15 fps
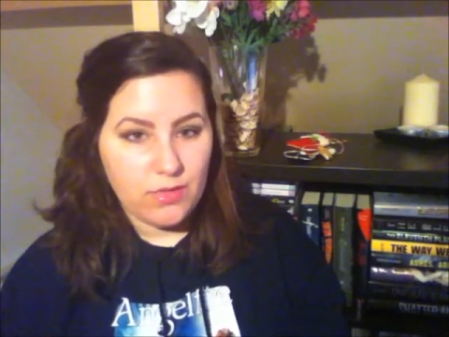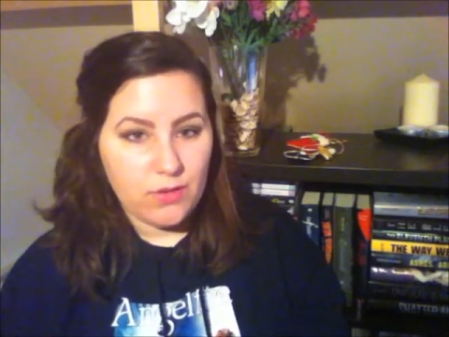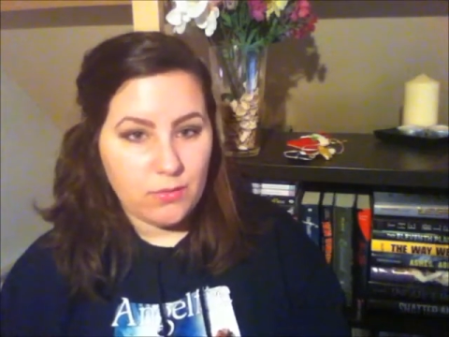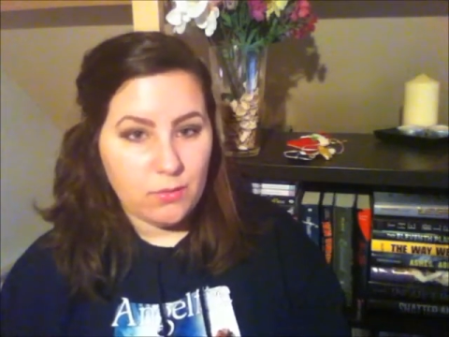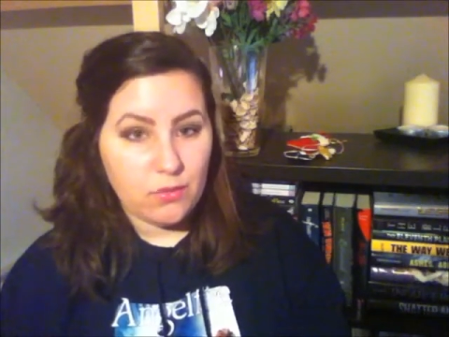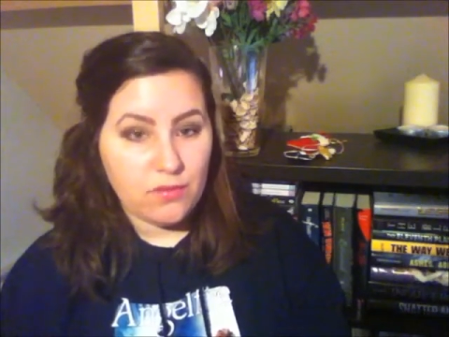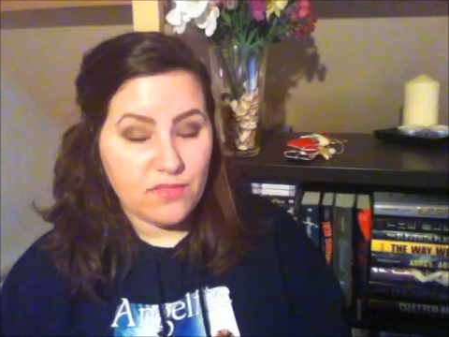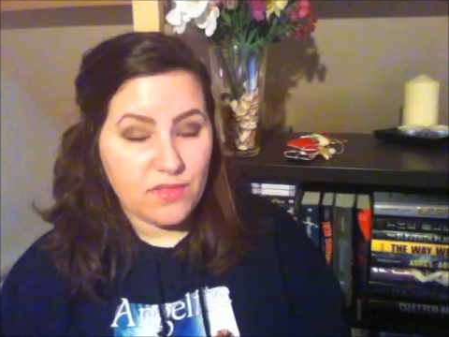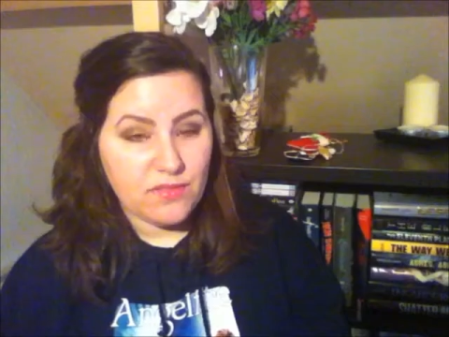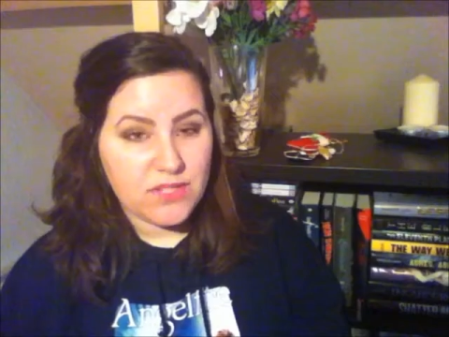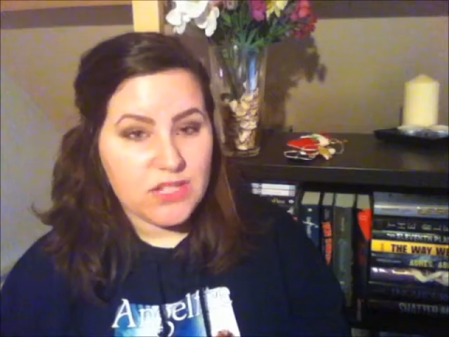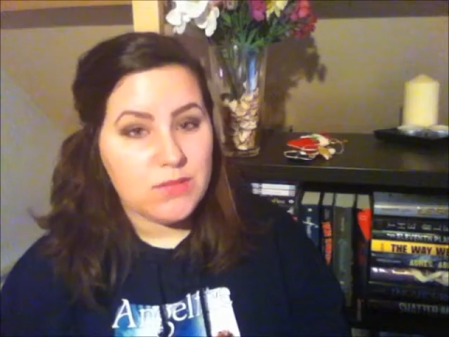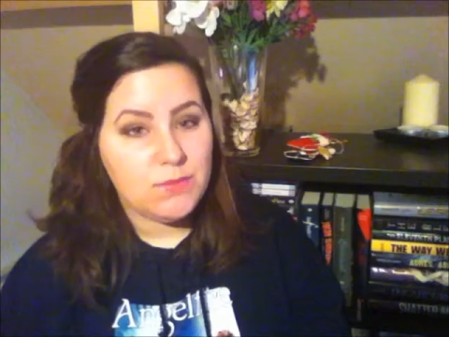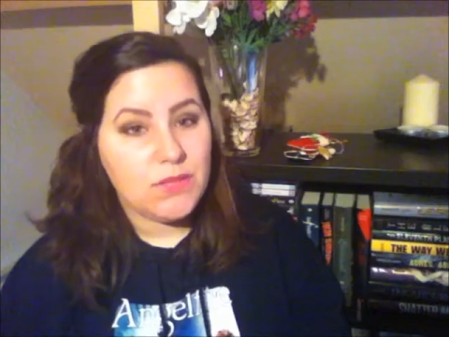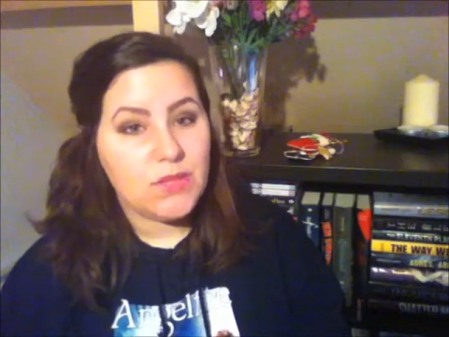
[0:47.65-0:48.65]
There were
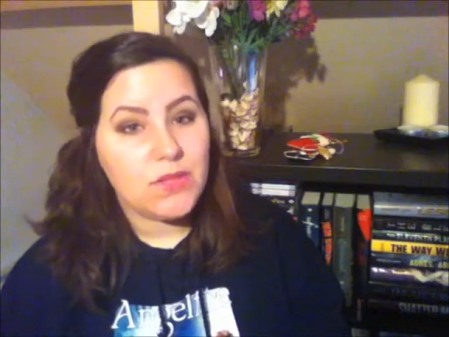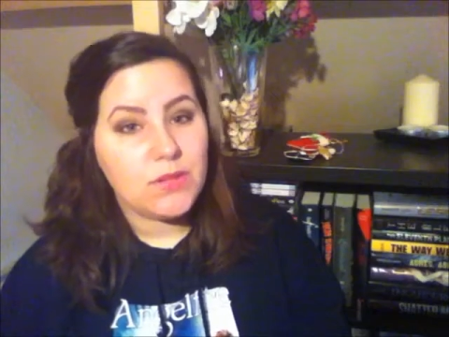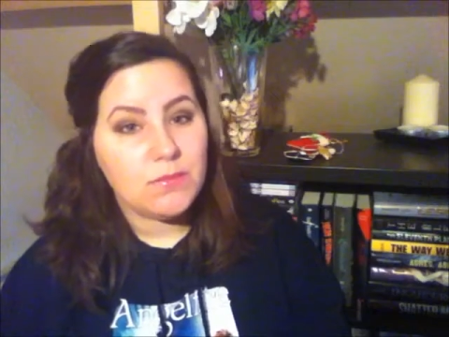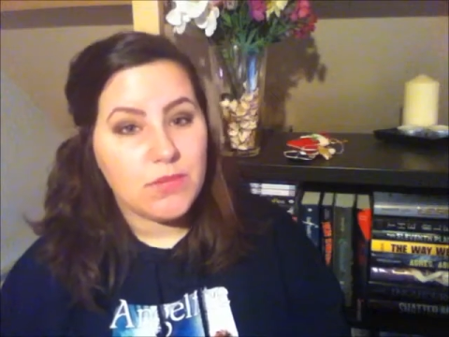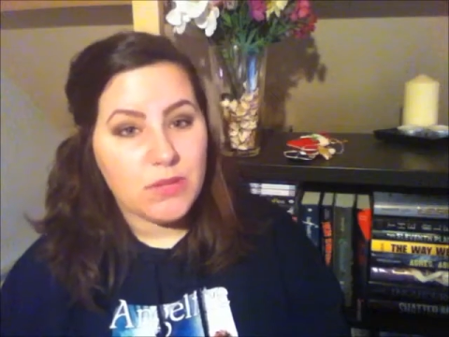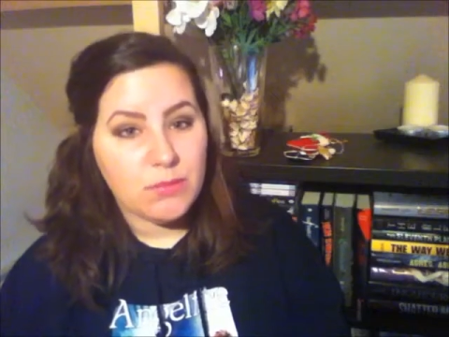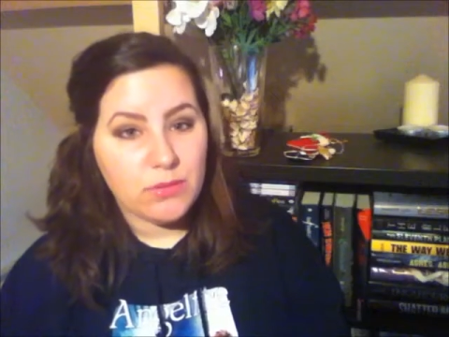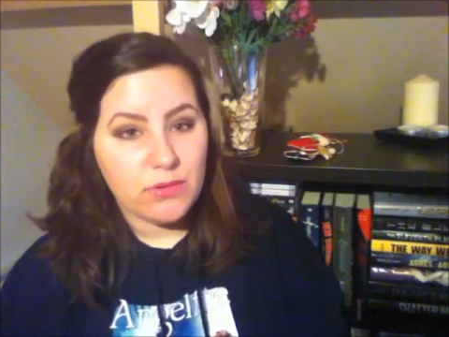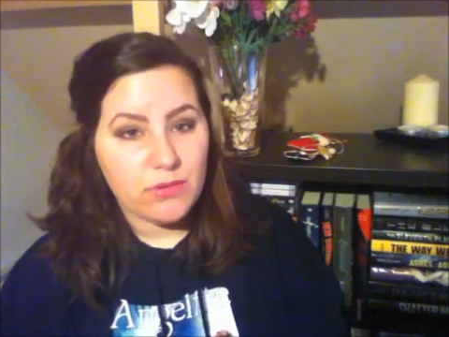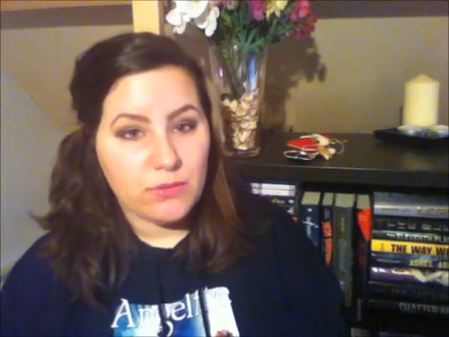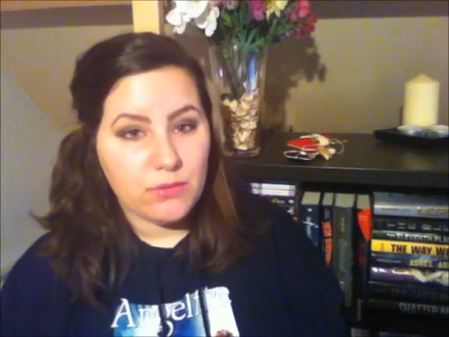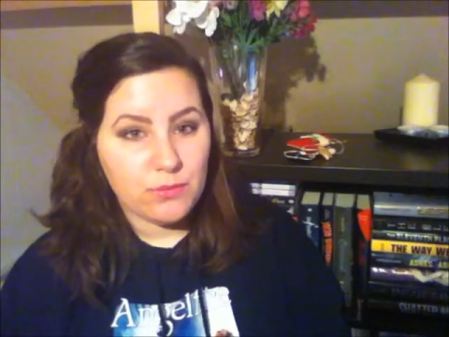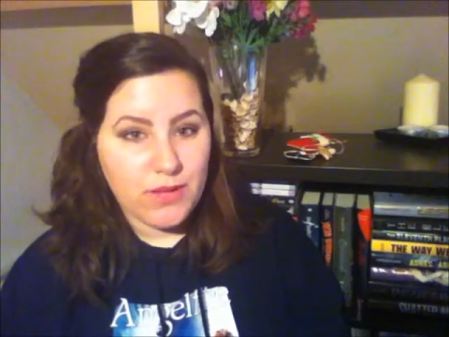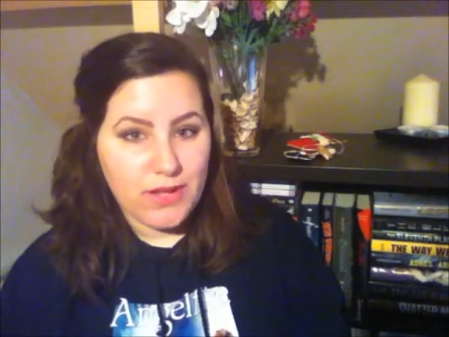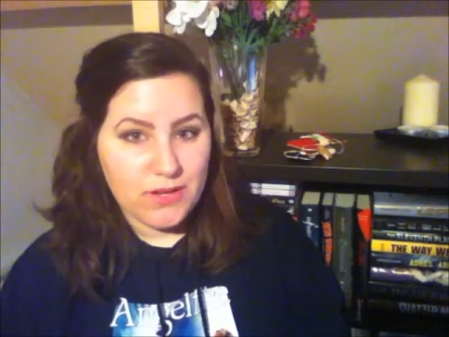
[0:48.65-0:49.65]
15 million people
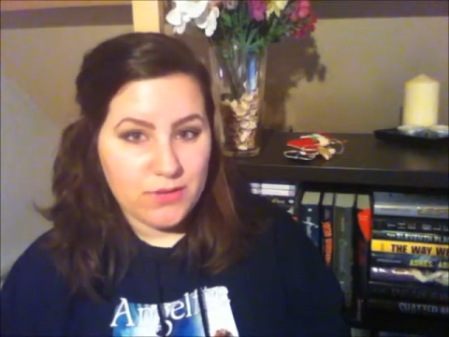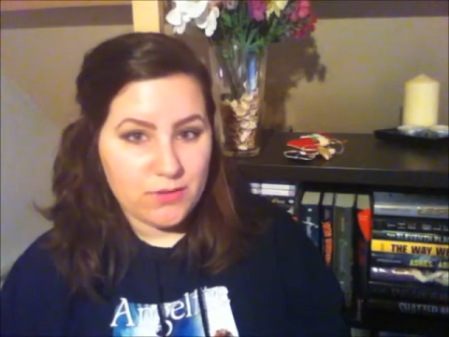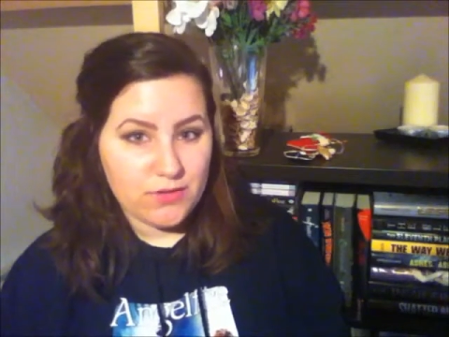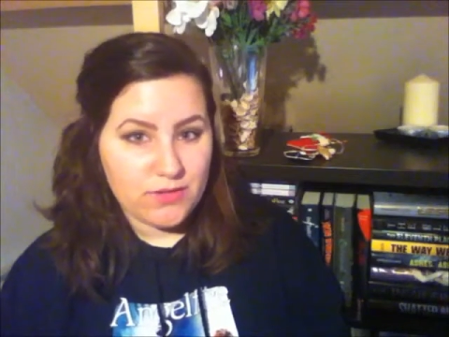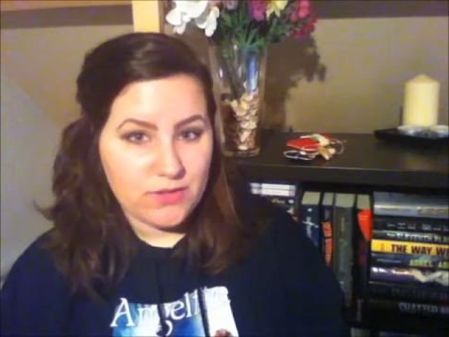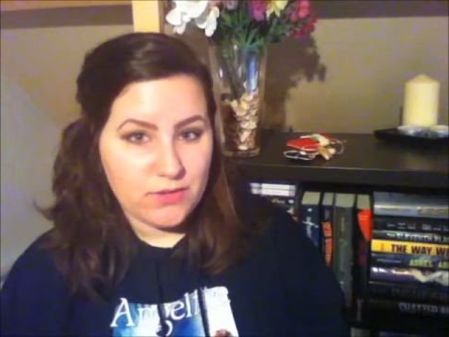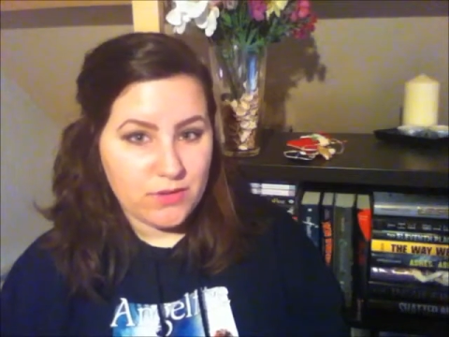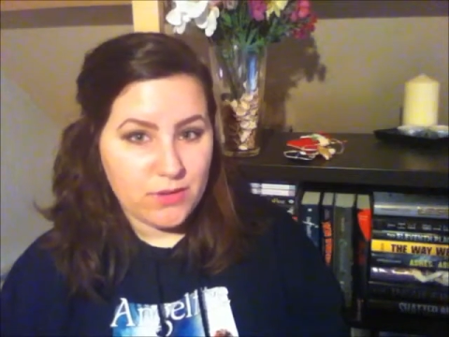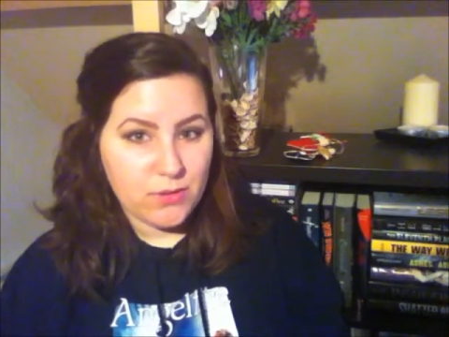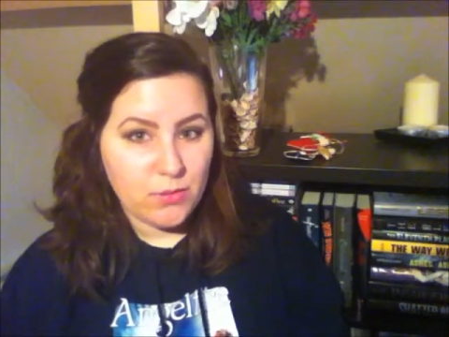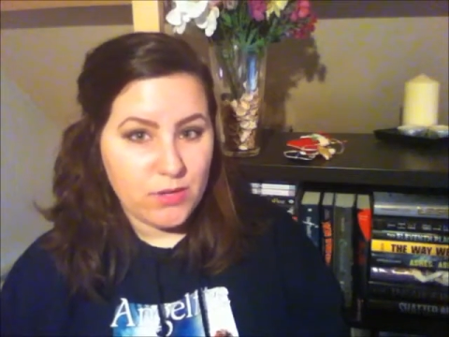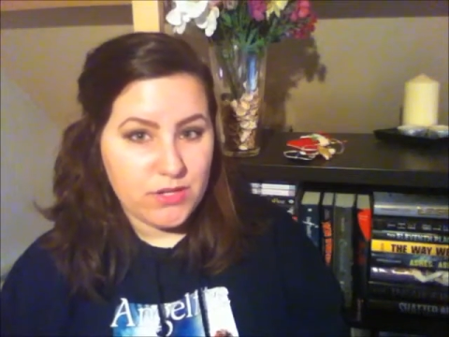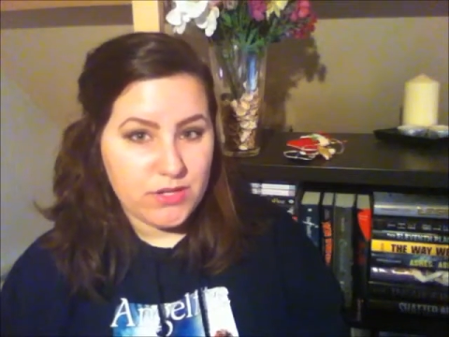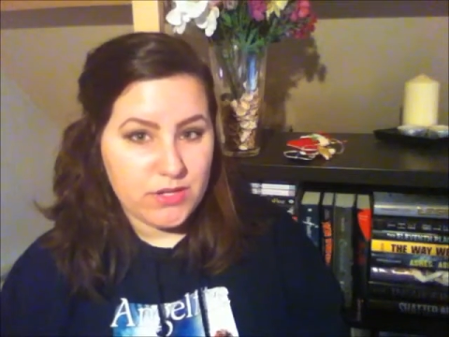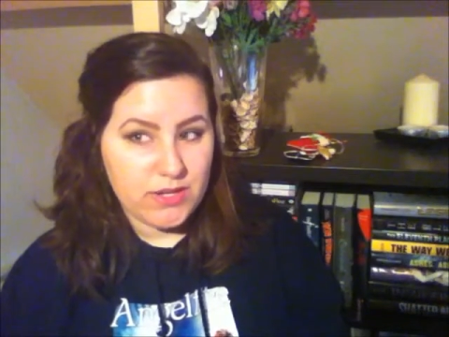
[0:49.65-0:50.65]
who read her story,
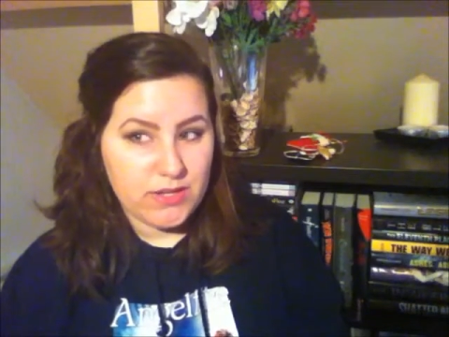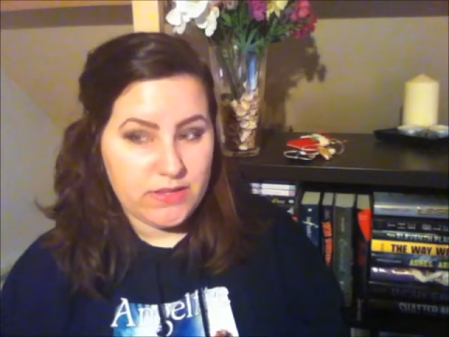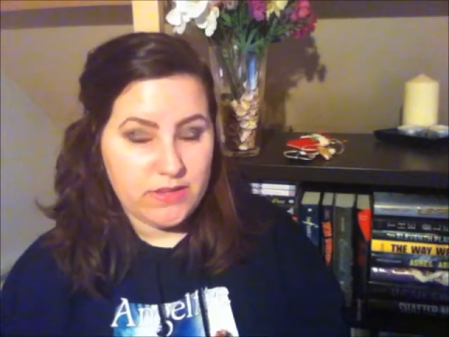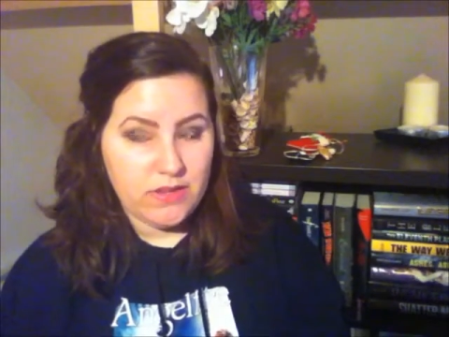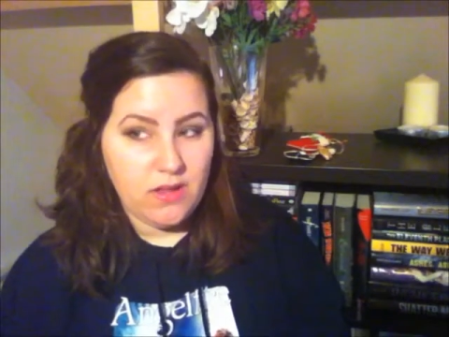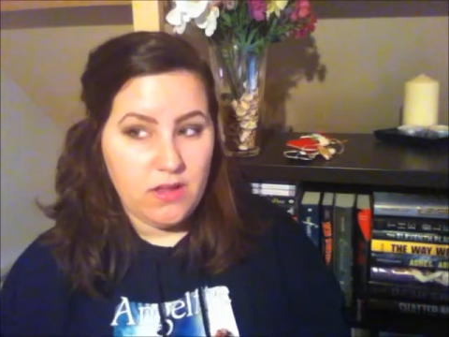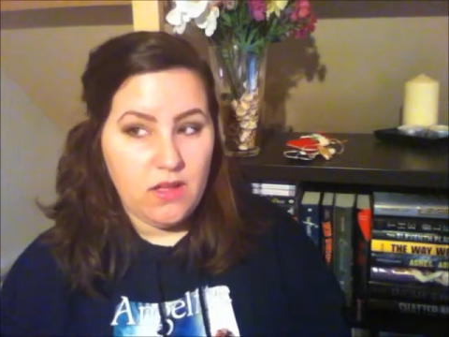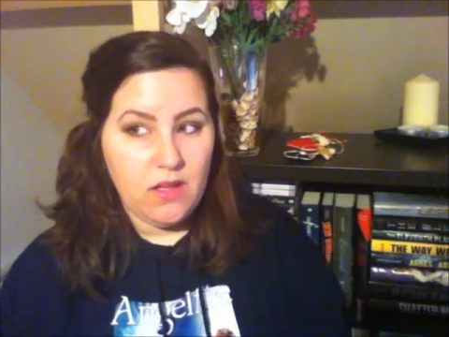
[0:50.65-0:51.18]
which is